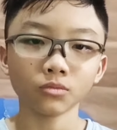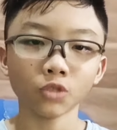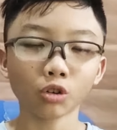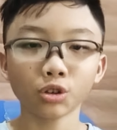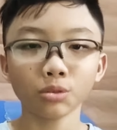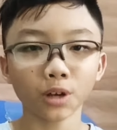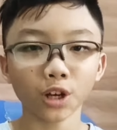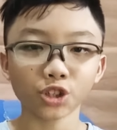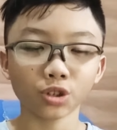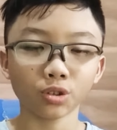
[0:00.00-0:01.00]
Dr.
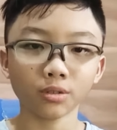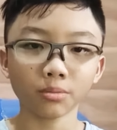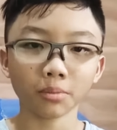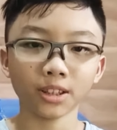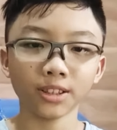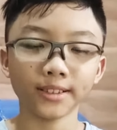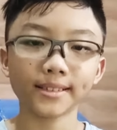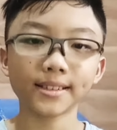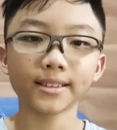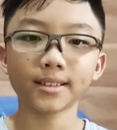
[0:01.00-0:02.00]
Marshall and his
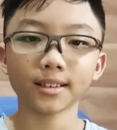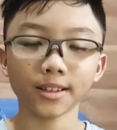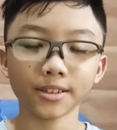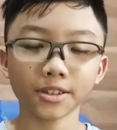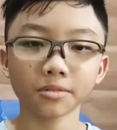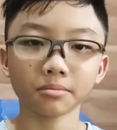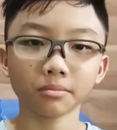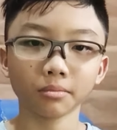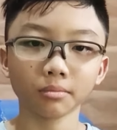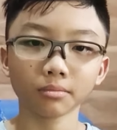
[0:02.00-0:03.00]
assistants
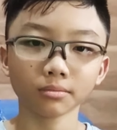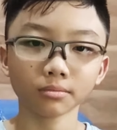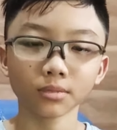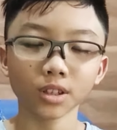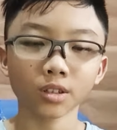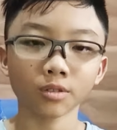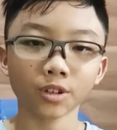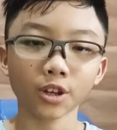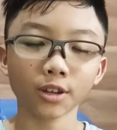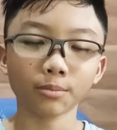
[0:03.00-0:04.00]
were
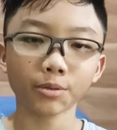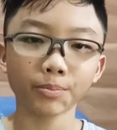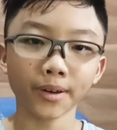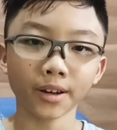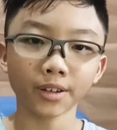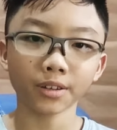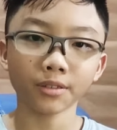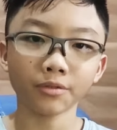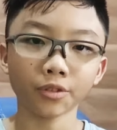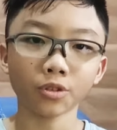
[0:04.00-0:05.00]
getting prepared
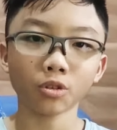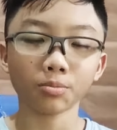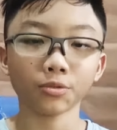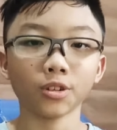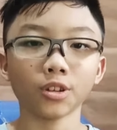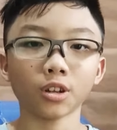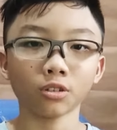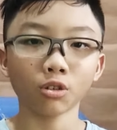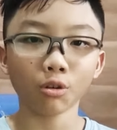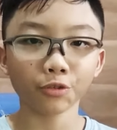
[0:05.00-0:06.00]
for an op-
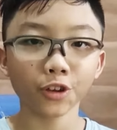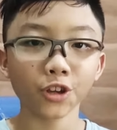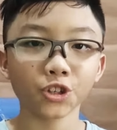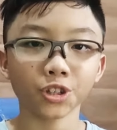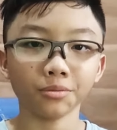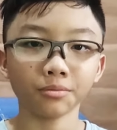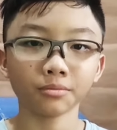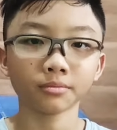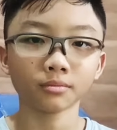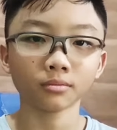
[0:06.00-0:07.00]
another operation.
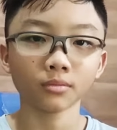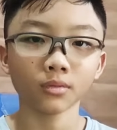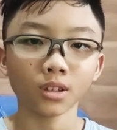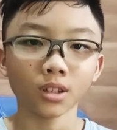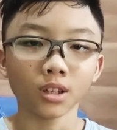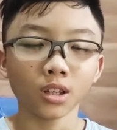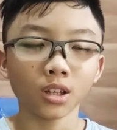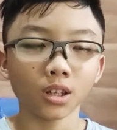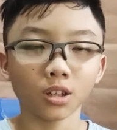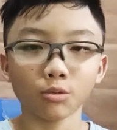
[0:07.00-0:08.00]

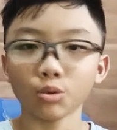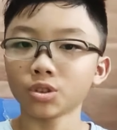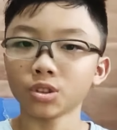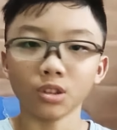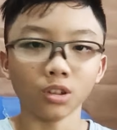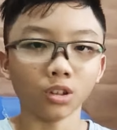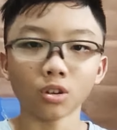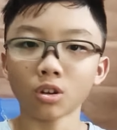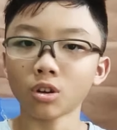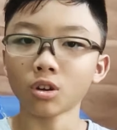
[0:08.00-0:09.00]
It was a
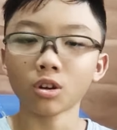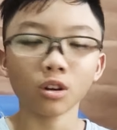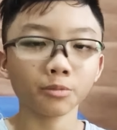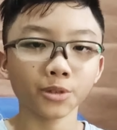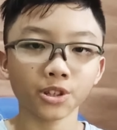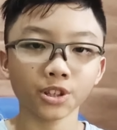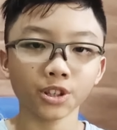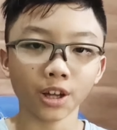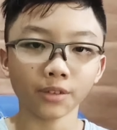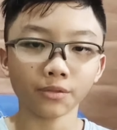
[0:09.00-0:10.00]
long, busy
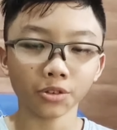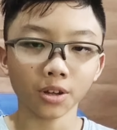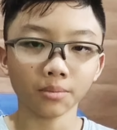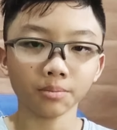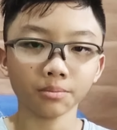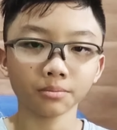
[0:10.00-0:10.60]
night for them.